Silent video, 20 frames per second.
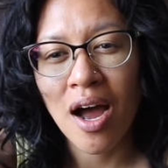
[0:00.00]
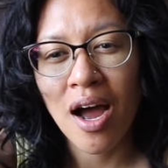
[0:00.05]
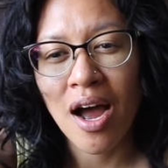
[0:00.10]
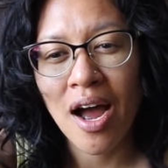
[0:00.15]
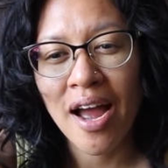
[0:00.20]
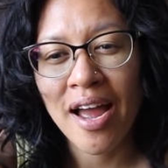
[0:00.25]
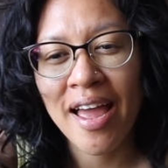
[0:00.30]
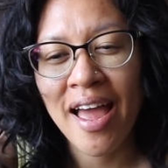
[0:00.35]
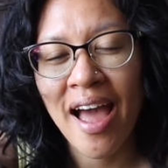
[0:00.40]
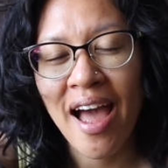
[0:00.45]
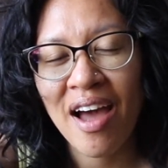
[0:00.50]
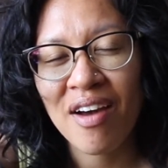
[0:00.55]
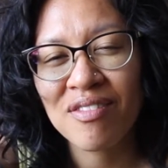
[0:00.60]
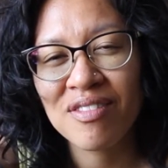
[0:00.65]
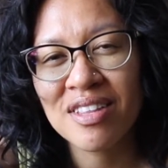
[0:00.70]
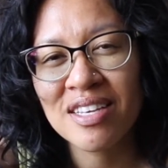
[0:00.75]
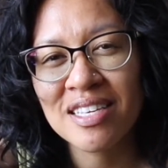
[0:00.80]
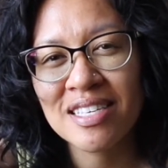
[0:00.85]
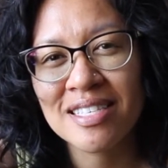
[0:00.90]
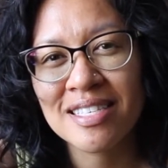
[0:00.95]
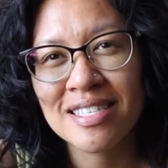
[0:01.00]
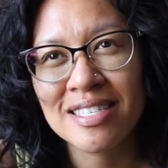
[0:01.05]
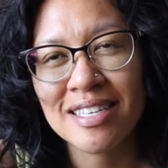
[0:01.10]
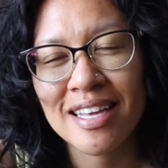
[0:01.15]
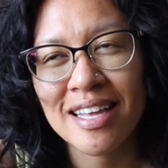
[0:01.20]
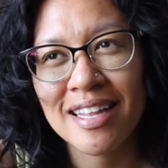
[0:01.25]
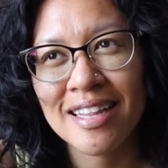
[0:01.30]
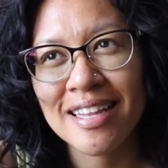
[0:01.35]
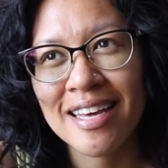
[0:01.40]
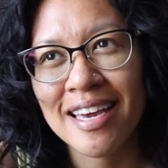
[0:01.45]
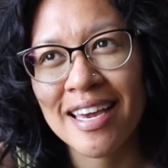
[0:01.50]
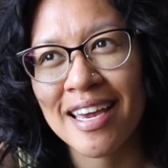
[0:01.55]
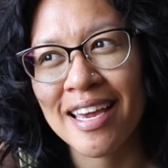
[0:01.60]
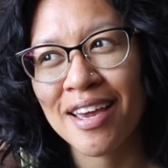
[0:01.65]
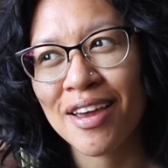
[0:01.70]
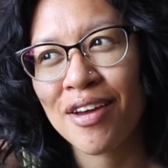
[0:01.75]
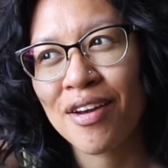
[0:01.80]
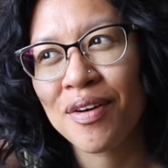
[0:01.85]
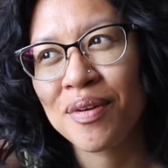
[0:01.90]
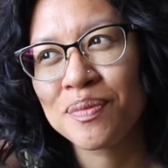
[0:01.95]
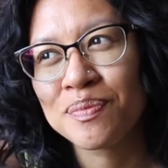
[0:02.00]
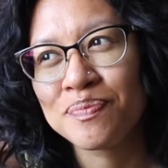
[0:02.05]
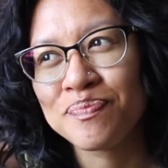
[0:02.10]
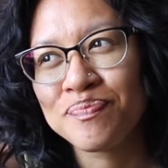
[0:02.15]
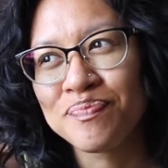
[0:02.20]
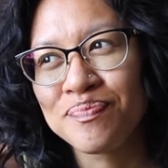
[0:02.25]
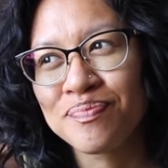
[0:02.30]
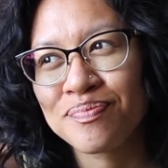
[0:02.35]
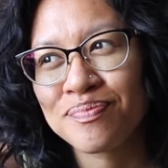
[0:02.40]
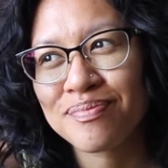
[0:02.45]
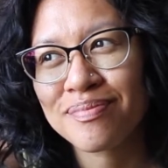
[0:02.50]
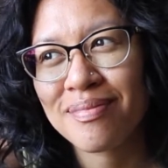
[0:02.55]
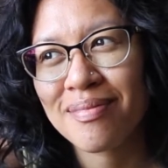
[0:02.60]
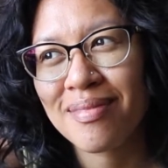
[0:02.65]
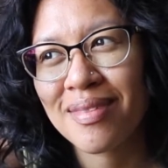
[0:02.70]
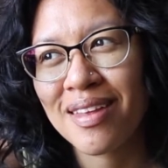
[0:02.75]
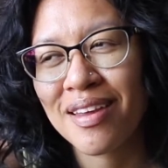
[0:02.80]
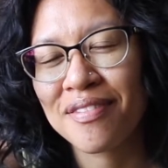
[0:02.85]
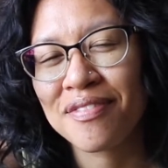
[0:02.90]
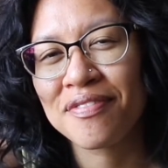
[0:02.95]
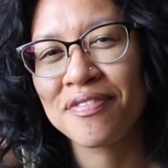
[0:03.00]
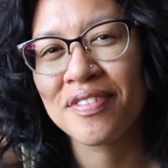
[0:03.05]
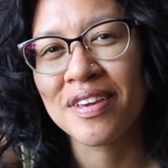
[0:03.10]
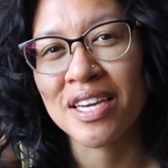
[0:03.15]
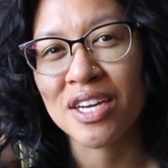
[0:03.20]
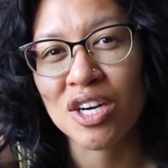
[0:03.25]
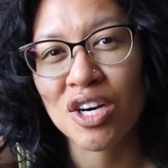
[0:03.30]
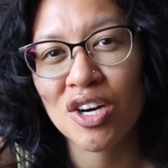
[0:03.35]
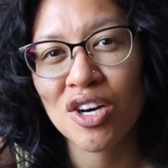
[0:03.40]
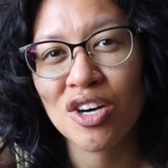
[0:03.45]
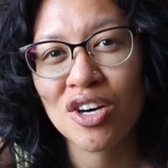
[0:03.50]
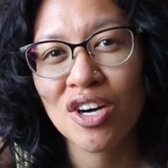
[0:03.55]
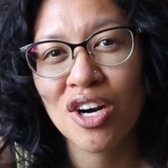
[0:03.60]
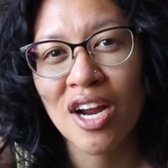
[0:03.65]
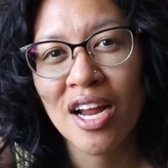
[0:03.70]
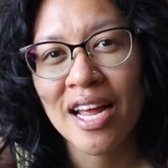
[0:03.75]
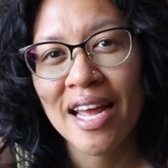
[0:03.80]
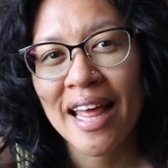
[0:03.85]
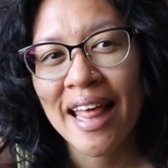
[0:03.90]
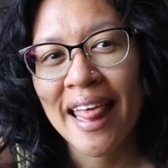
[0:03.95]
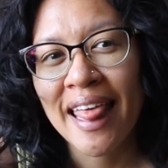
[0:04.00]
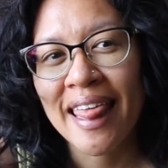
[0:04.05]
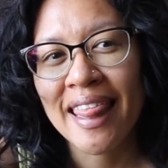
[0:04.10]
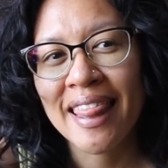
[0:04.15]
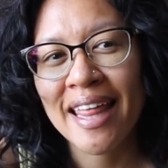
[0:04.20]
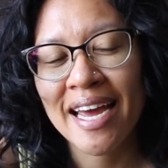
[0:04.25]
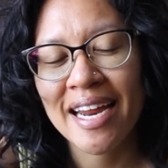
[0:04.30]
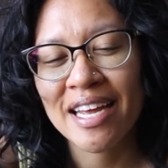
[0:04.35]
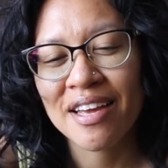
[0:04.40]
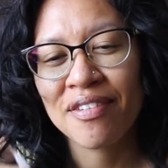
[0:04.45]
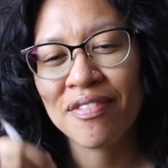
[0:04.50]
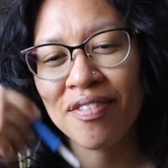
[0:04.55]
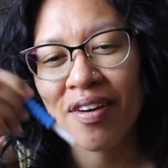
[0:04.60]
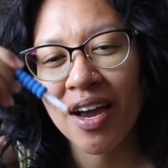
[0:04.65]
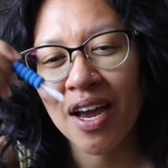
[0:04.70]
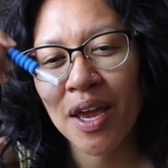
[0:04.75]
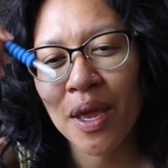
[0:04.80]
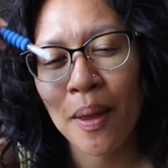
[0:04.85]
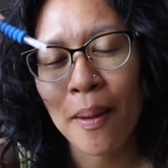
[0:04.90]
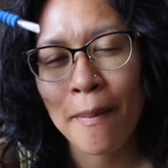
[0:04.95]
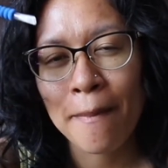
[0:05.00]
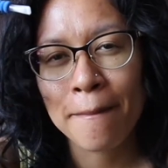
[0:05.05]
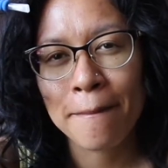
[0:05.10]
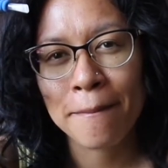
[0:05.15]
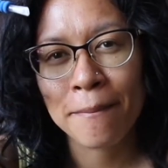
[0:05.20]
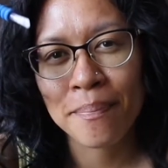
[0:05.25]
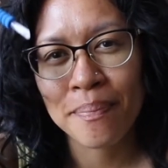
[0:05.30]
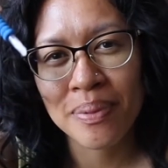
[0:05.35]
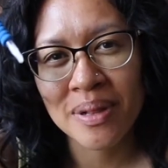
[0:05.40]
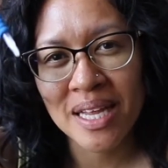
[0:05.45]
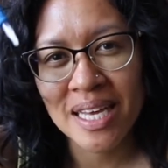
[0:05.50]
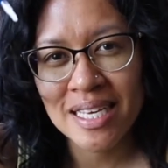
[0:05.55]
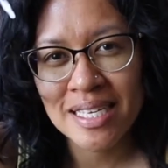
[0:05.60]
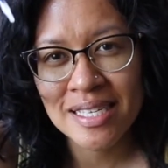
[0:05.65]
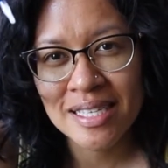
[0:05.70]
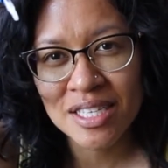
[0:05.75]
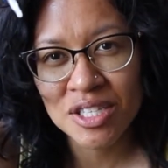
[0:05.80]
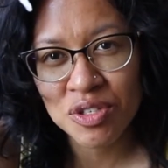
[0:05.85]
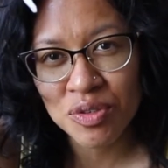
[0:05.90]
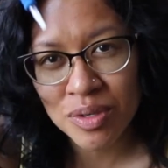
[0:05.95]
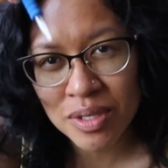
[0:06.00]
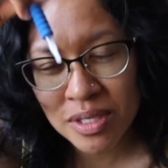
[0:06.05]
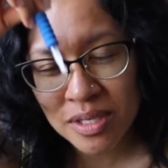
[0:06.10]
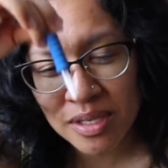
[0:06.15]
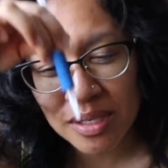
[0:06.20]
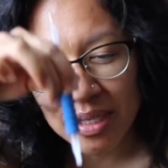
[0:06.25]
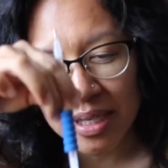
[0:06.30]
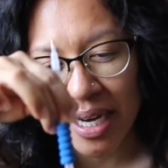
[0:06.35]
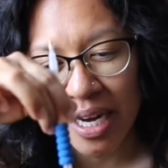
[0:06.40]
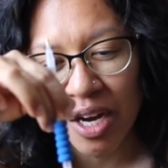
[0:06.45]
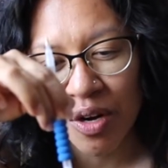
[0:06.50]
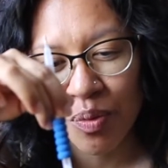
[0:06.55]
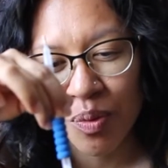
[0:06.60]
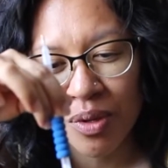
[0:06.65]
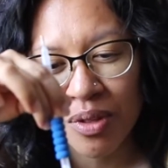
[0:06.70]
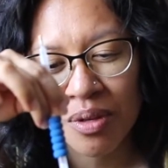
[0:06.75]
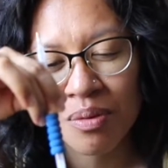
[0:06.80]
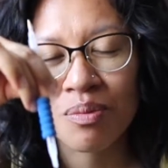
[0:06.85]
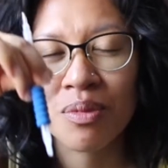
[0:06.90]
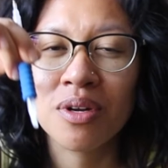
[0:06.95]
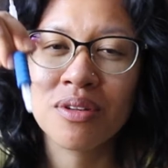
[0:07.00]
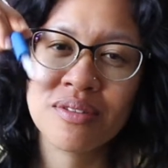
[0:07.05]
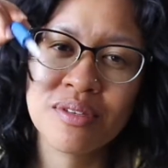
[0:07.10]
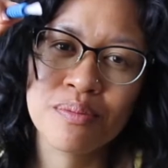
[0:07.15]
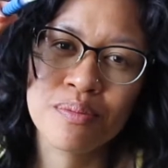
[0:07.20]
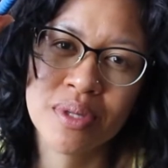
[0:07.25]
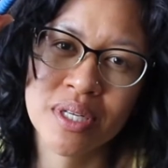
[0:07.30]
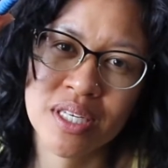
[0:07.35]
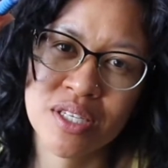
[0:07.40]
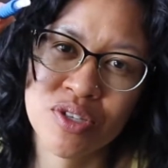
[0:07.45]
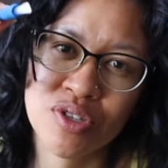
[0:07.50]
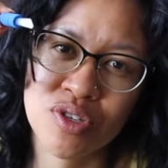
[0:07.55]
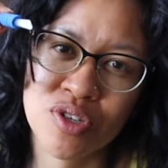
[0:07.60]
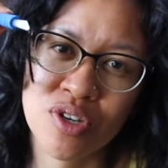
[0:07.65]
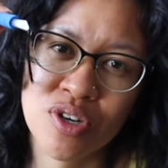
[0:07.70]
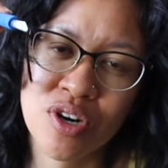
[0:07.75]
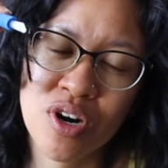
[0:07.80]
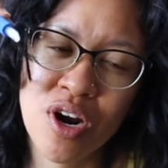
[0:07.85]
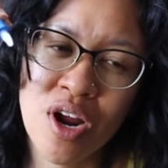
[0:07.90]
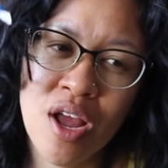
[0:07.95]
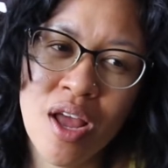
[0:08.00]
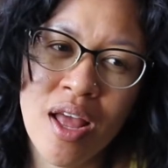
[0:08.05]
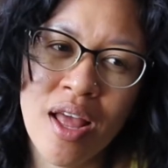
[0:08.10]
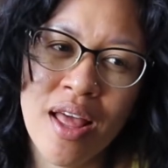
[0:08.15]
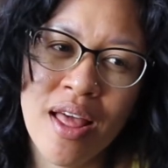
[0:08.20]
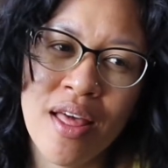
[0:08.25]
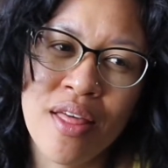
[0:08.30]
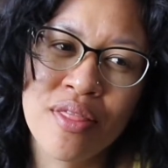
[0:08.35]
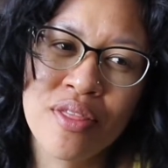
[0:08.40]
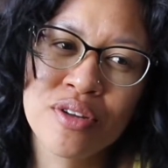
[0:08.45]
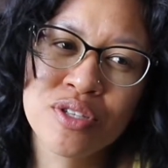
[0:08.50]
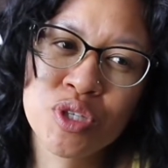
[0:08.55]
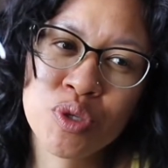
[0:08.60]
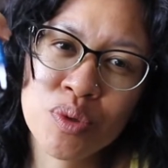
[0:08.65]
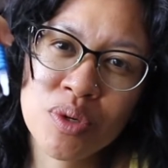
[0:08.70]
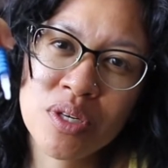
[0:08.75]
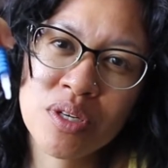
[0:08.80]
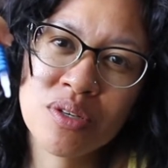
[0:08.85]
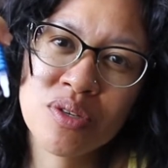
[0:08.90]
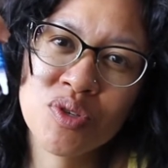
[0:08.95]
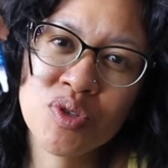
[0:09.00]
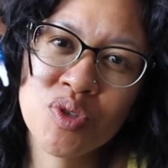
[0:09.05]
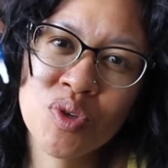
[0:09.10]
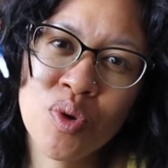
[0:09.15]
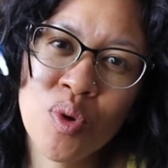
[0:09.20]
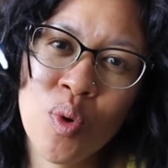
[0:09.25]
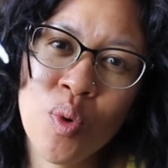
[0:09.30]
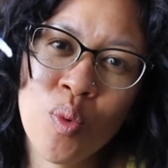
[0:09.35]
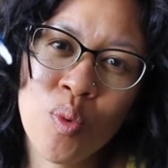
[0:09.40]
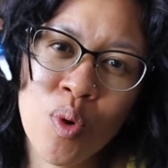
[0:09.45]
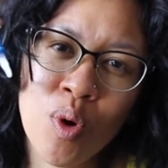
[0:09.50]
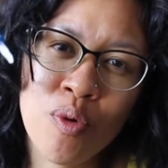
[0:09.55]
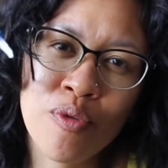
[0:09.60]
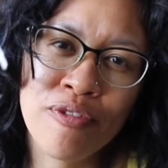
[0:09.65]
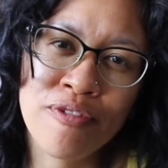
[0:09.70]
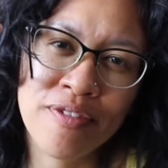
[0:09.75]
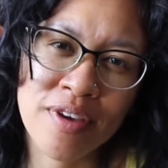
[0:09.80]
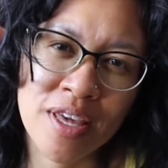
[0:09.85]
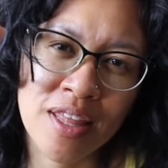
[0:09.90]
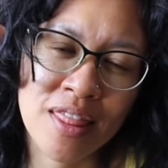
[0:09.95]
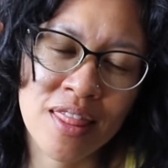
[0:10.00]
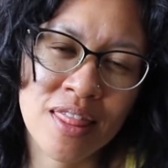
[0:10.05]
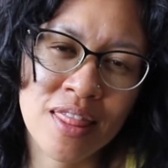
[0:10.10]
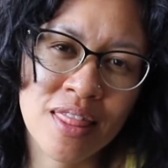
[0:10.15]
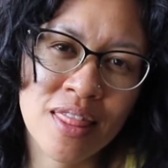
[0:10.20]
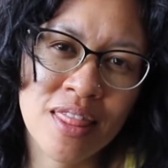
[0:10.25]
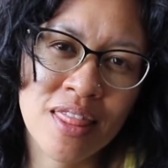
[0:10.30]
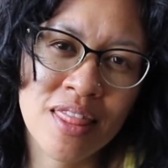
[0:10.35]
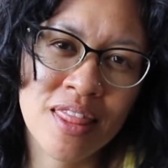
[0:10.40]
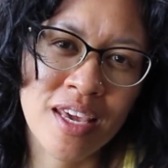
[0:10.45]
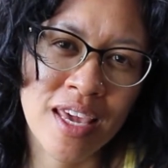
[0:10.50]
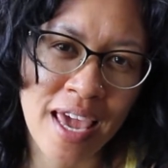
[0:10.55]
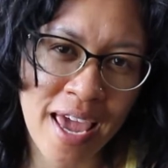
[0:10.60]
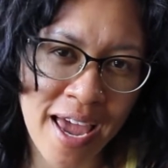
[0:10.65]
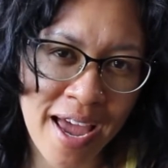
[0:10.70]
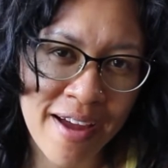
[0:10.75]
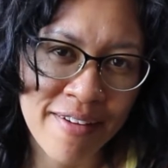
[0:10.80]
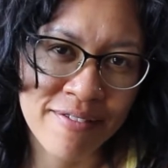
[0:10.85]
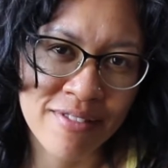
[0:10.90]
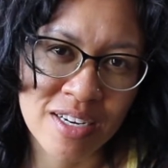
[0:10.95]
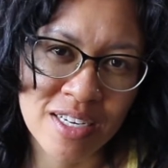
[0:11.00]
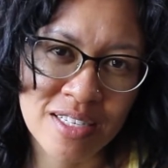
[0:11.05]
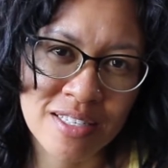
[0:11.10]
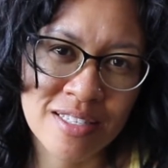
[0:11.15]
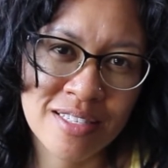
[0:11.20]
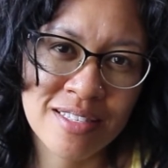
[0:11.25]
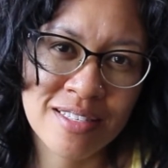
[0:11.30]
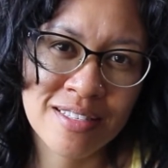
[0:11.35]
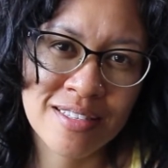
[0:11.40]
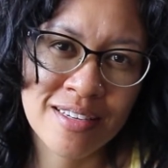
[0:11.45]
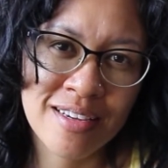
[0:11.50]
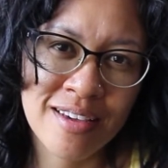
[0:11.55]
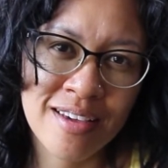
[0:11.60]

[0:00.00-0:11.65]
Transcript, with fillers: I have this like fear that if I place the drills down with the multi the drills won't fit the canvas